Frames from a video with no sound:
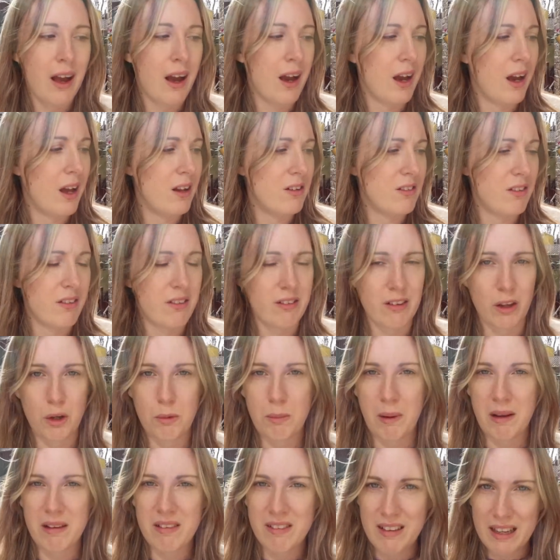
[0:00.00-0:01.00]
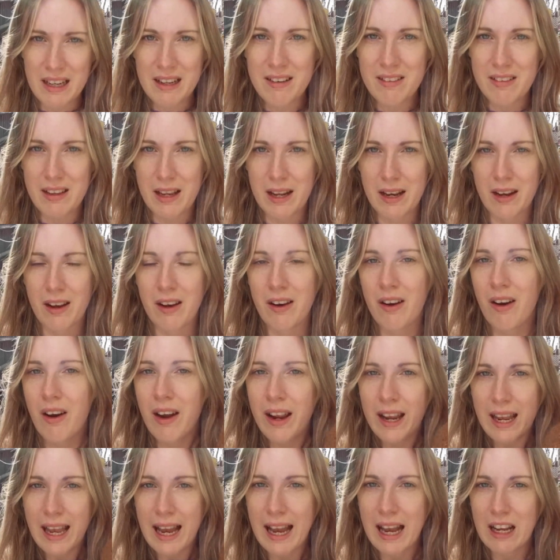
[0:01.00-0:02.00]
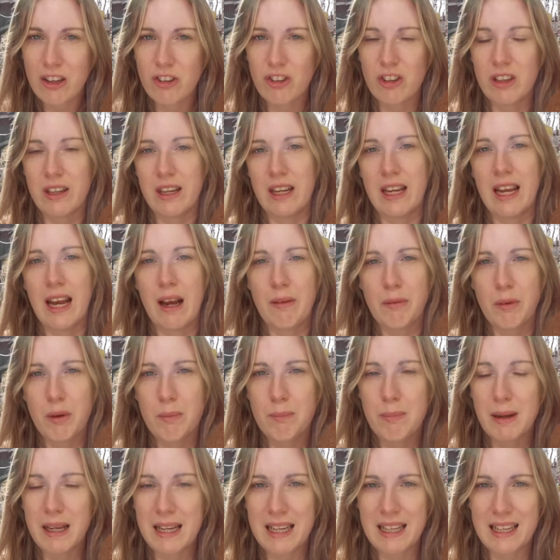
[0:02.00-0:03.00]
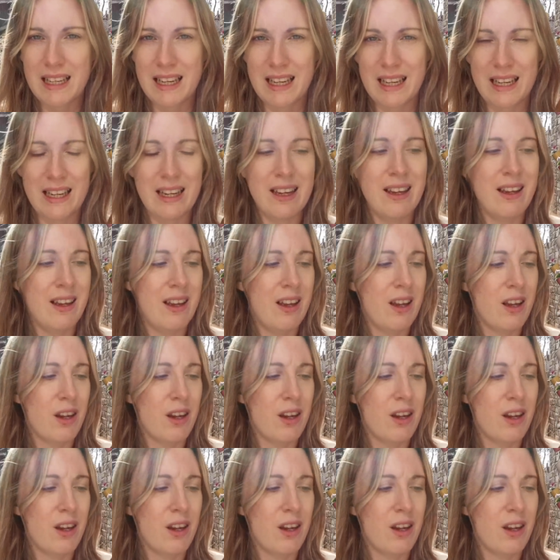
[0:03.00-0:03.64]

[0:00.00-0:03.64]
to sow my seeds in, and I actually am completely